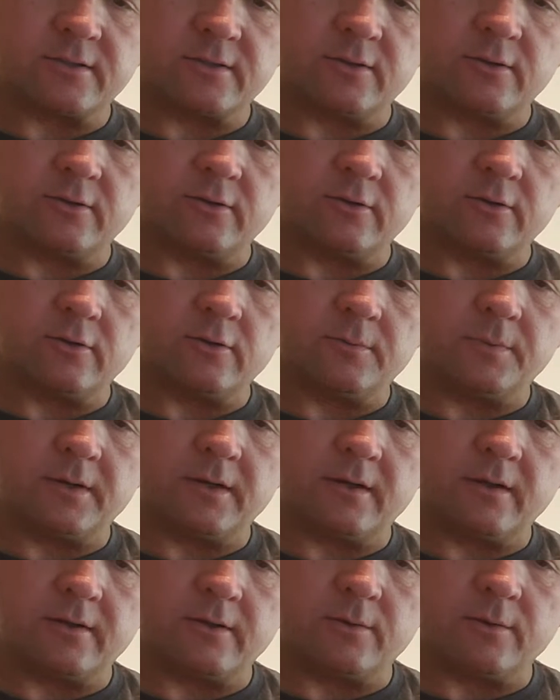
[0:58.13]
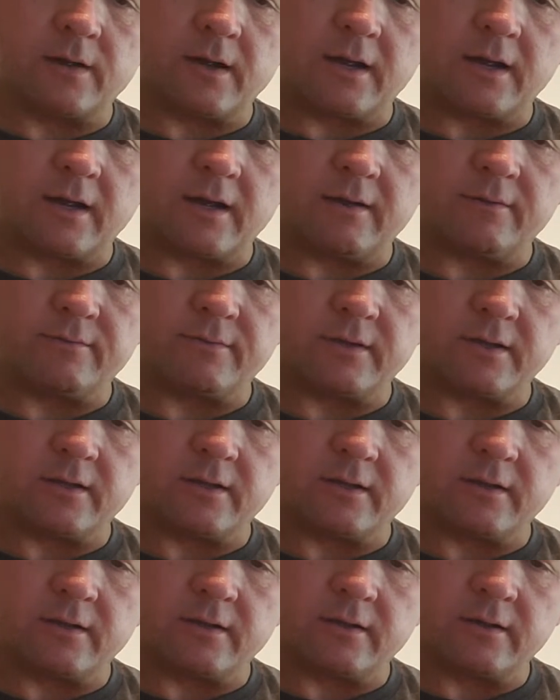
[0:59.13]
tube. You have
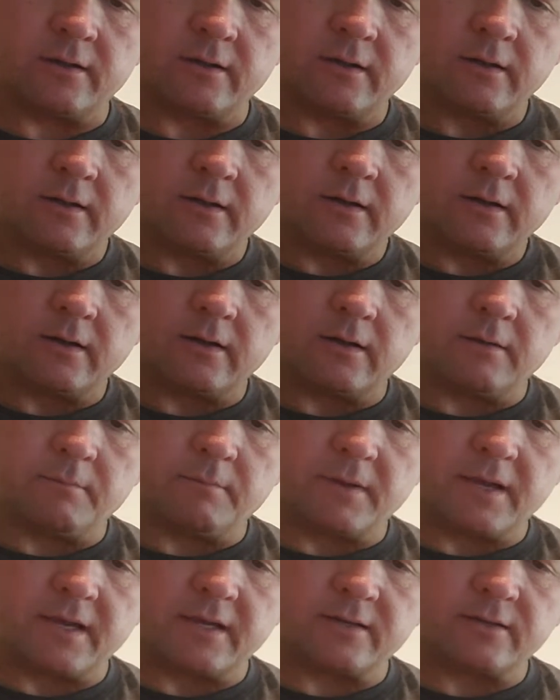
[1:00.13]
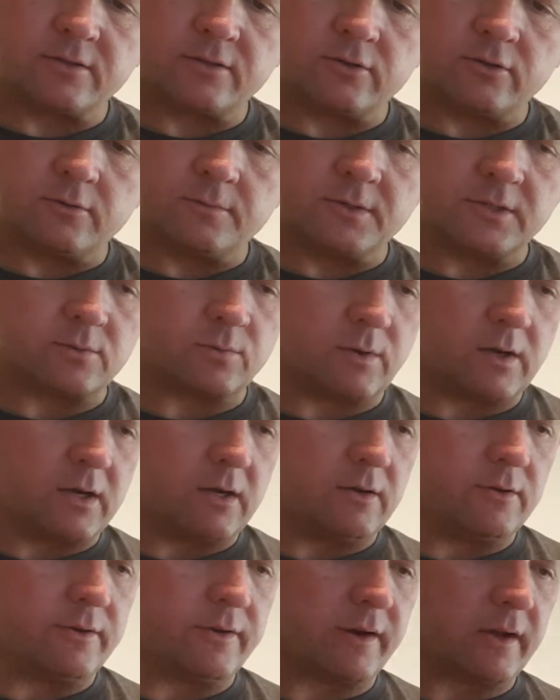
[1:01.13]
the main tube as
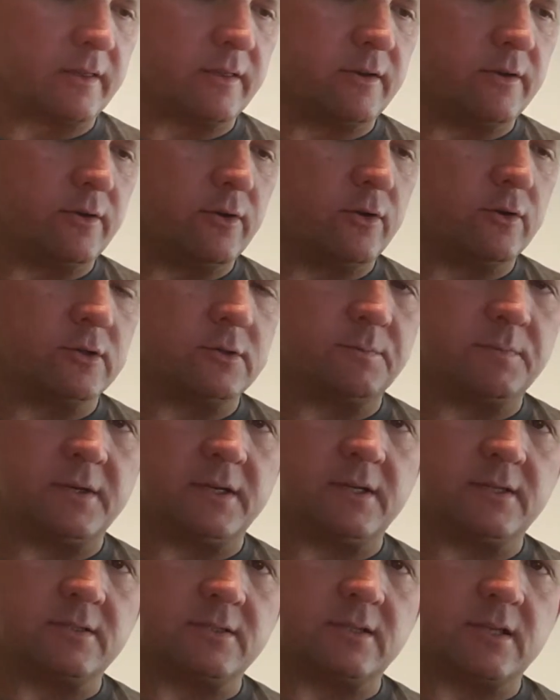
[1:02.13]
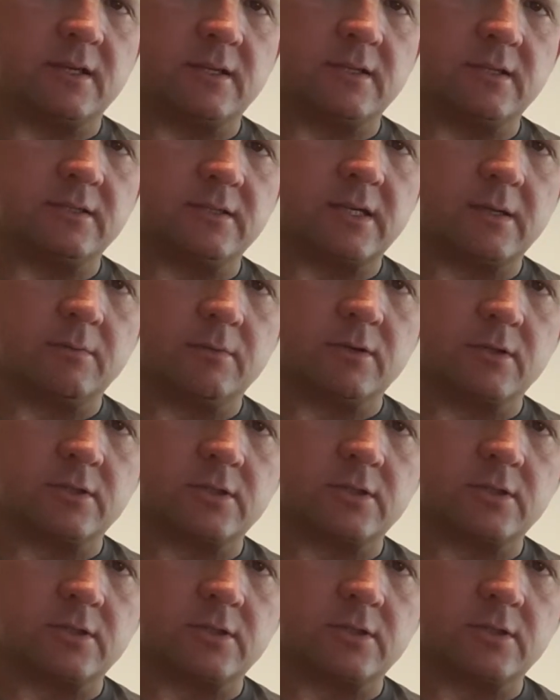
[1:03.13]
well, and you got the nose piece that is able to